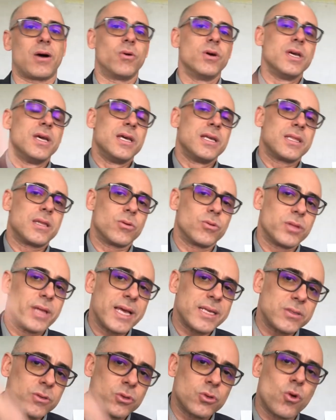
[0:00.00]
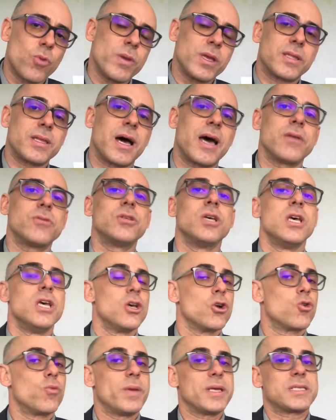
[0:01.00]
So scroll down and start
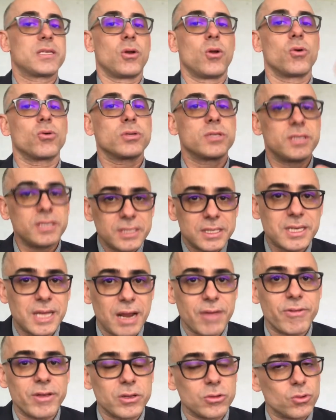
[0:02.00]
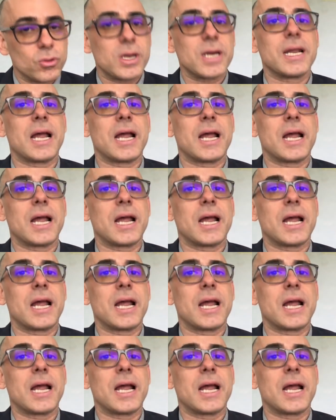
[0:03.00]
by subscribing to the channel